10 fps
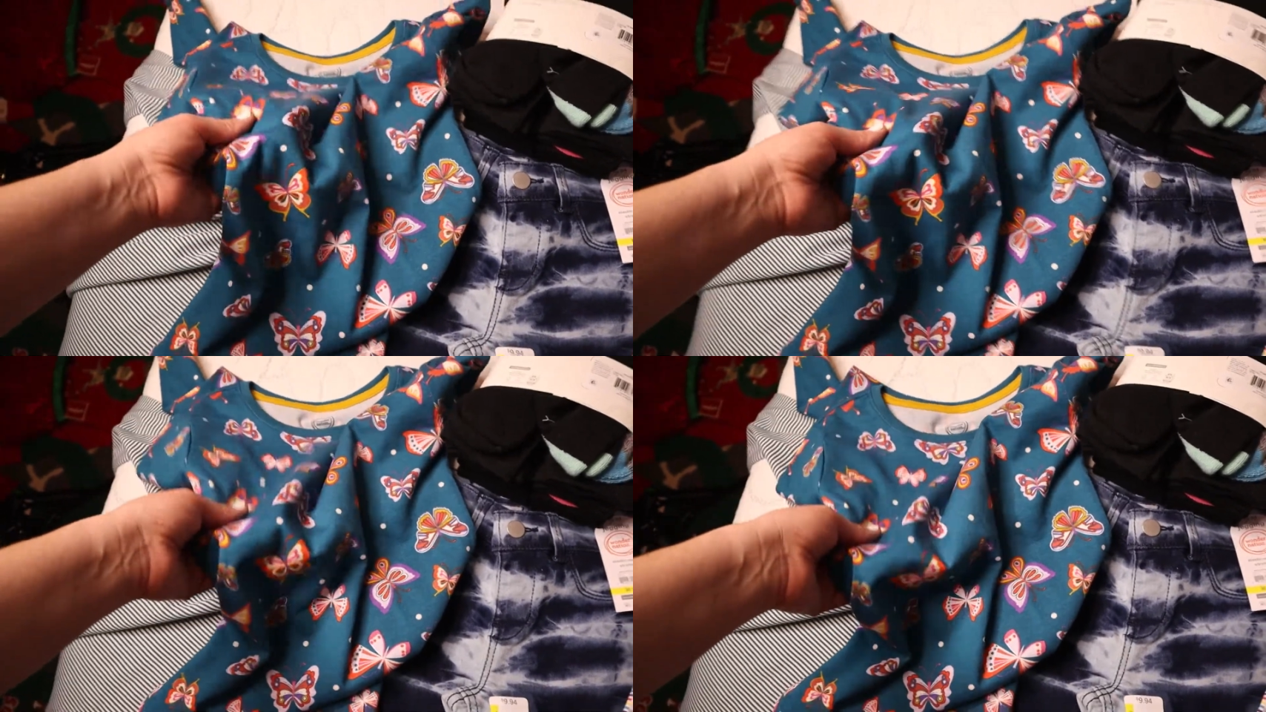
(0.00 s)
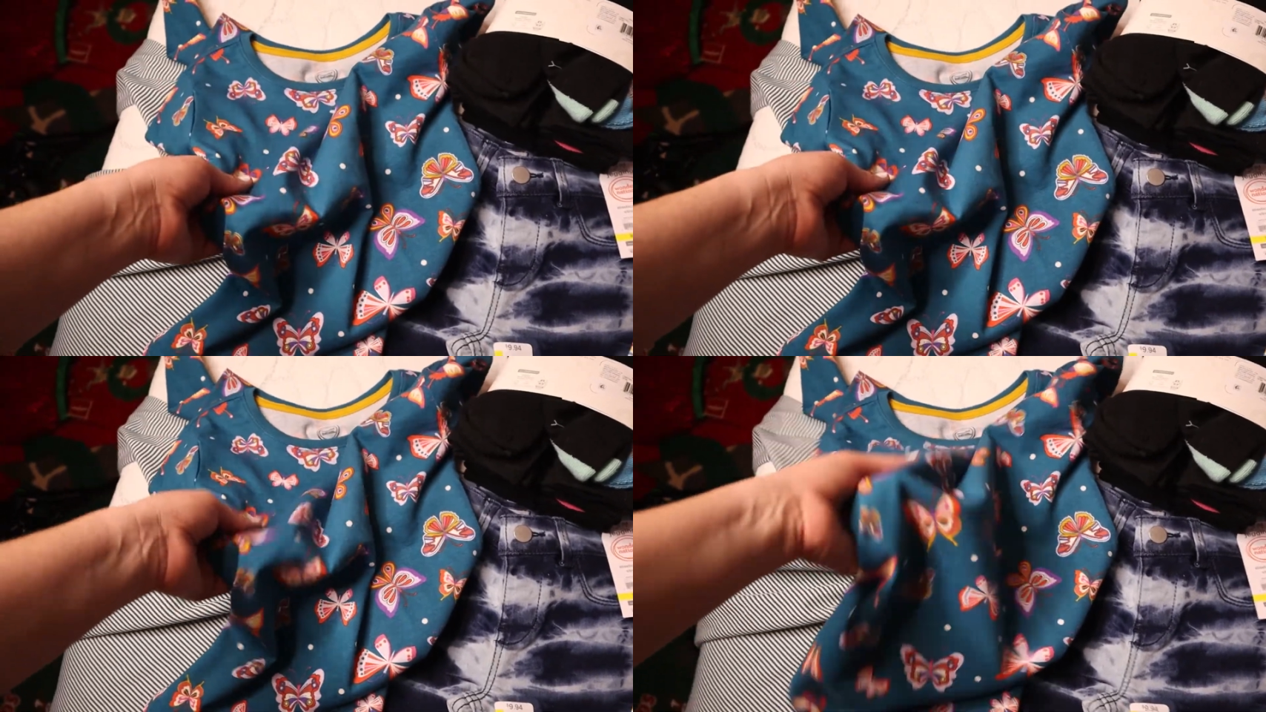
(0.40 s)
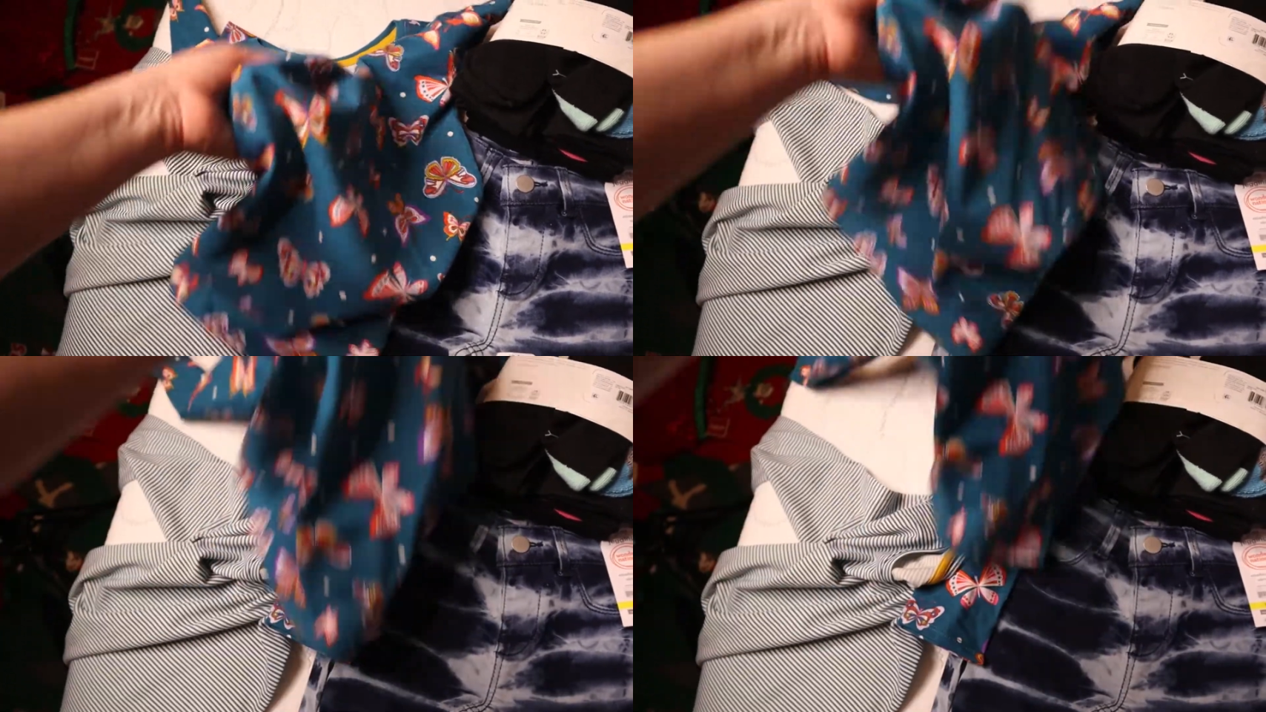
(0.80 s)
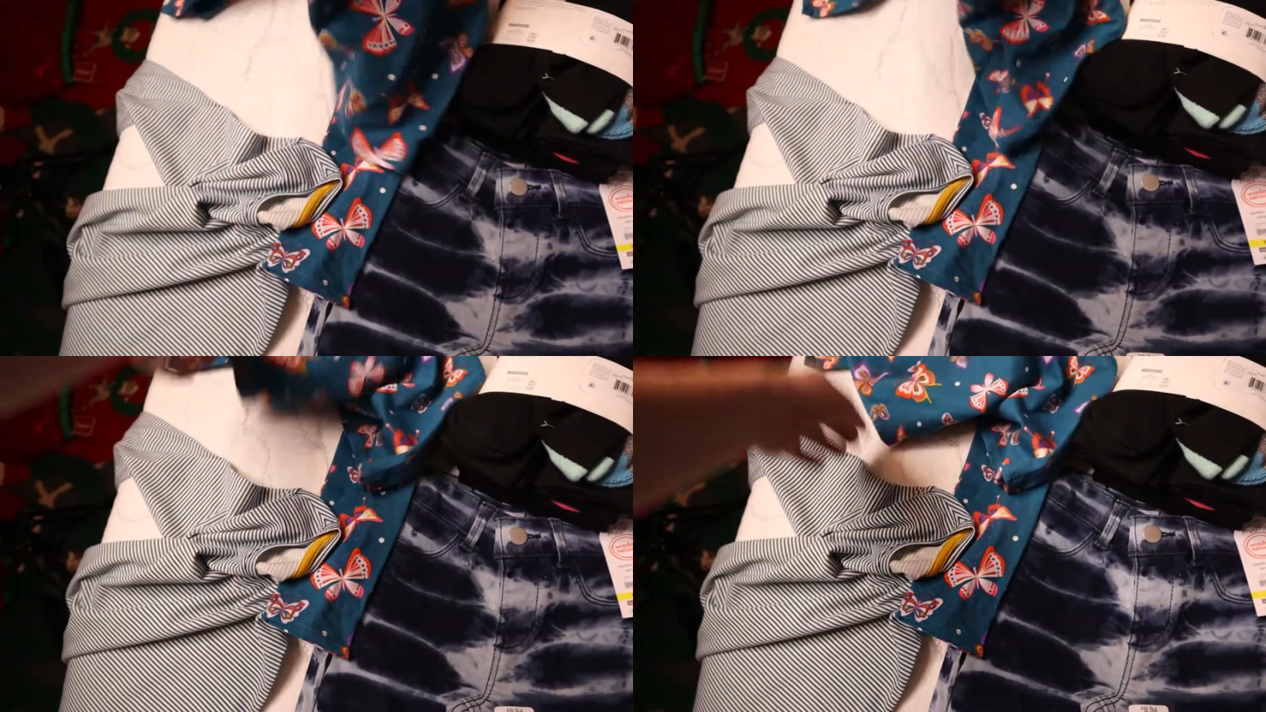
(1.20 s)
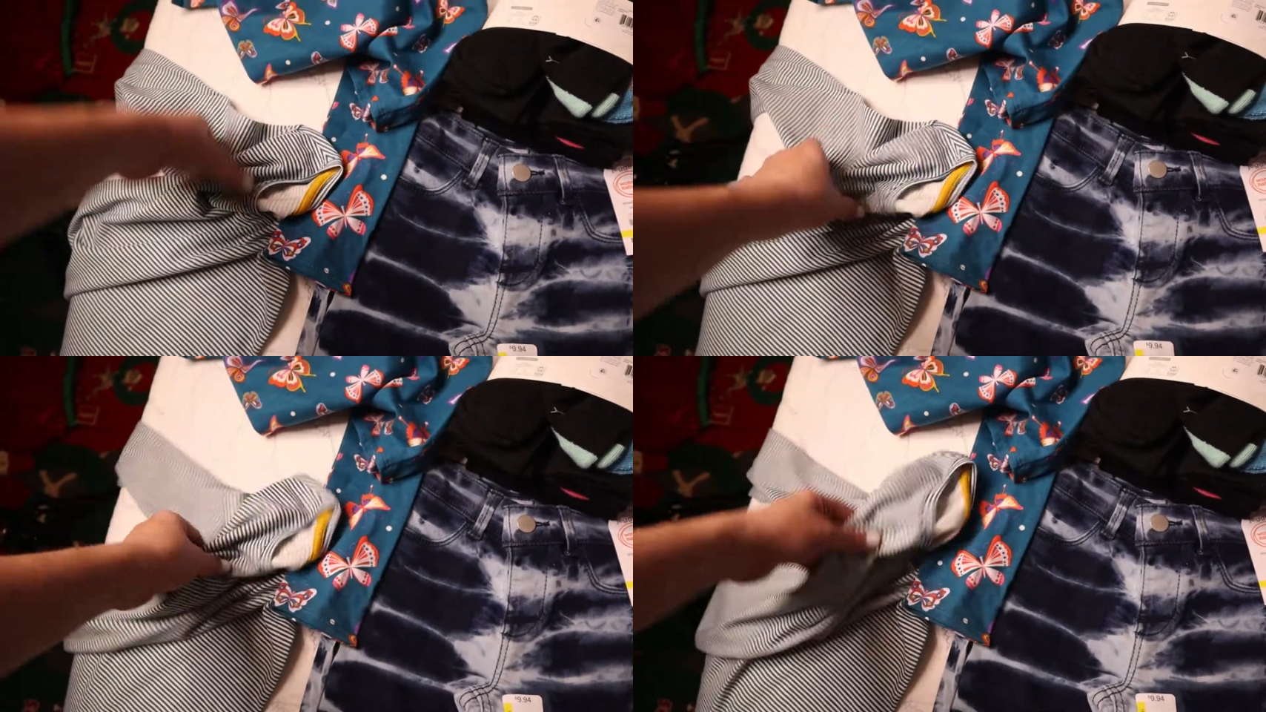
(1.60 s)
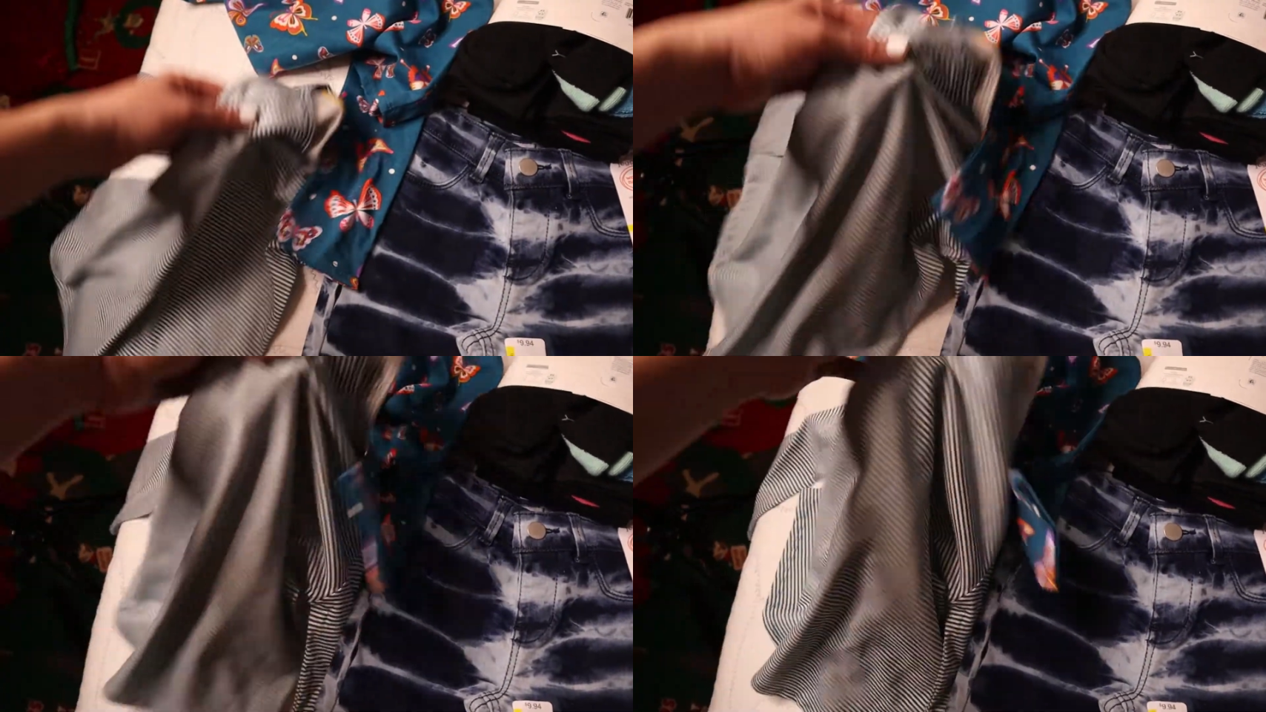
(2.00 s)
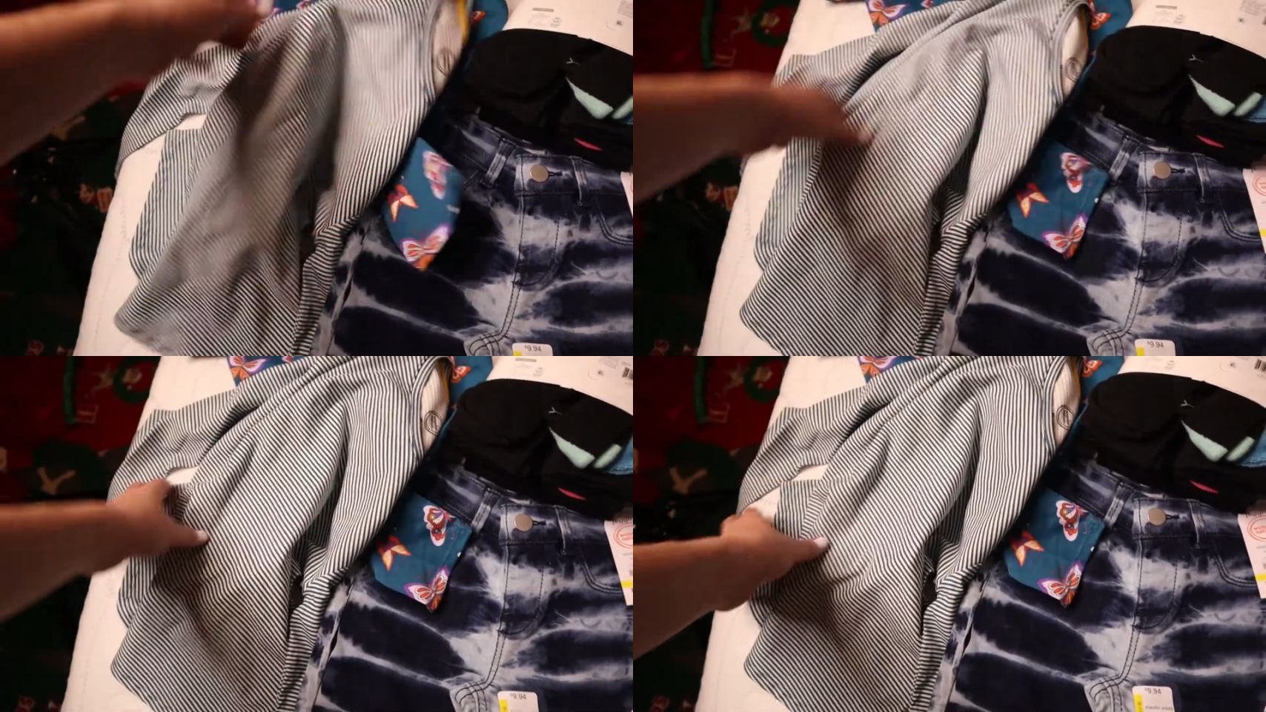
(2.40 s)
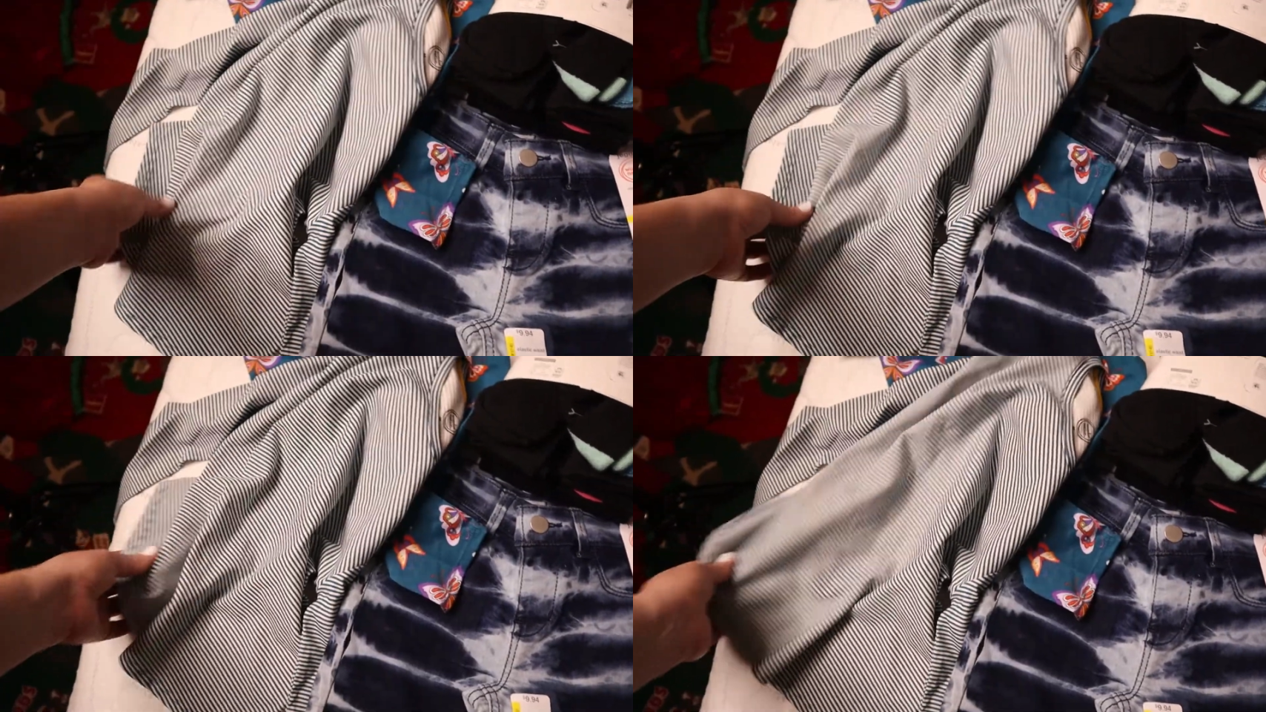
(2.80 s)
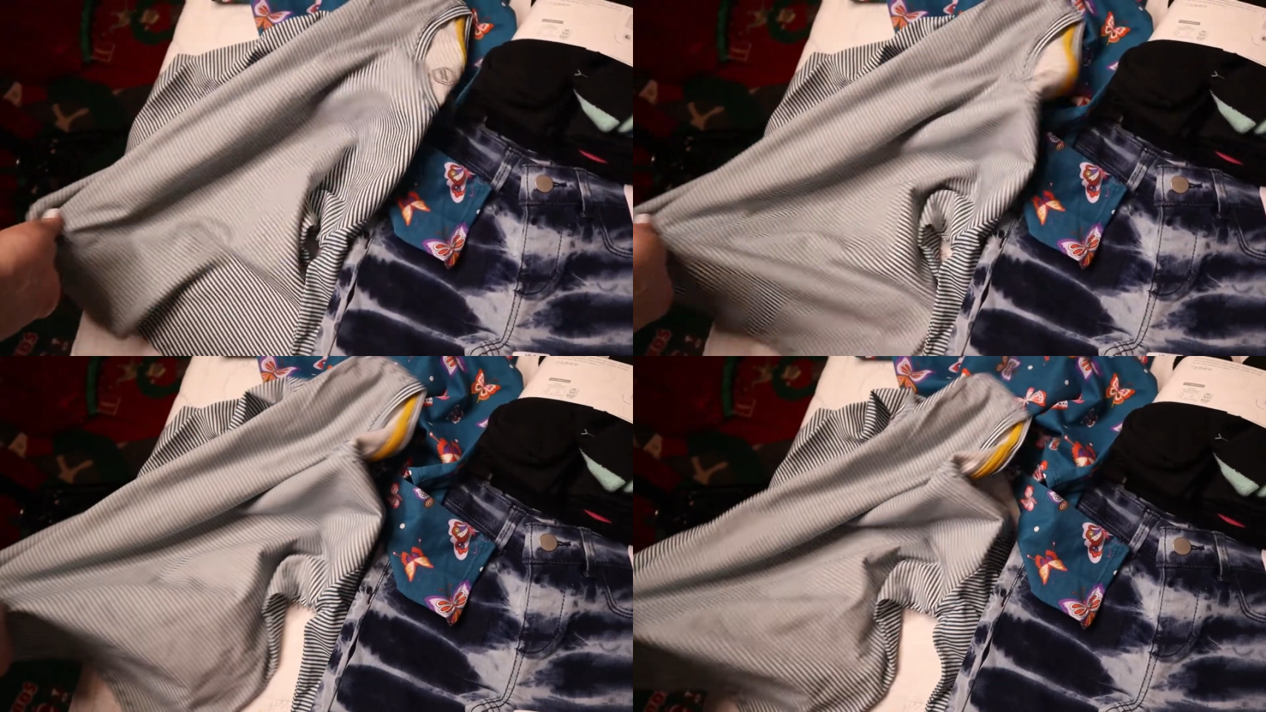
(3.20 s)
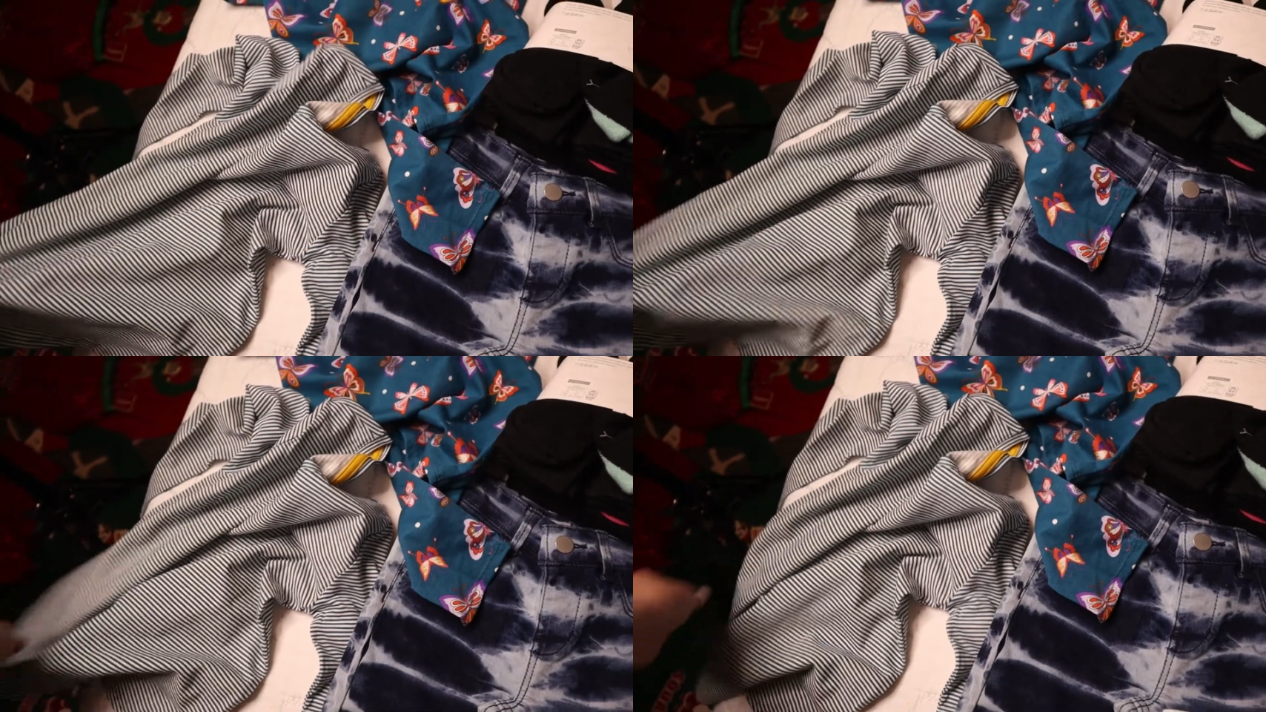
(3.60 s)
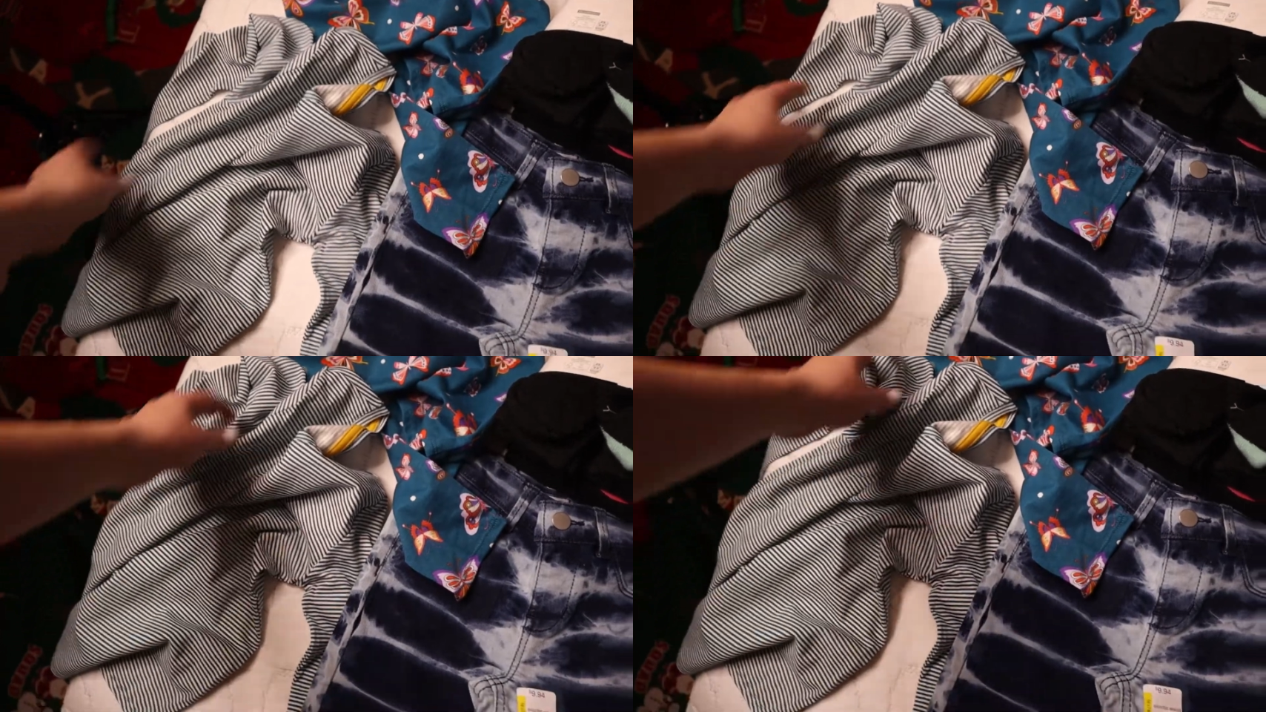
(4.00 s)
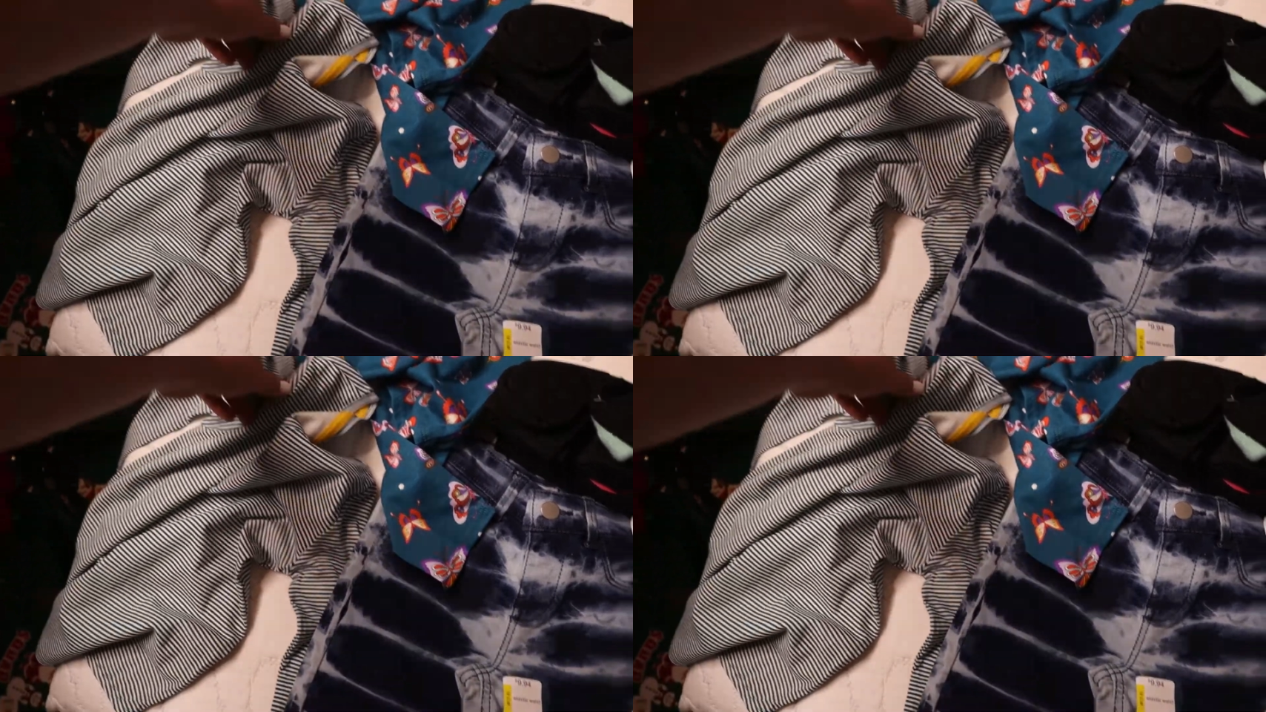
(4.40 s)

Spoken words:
[unreadable: no face in view]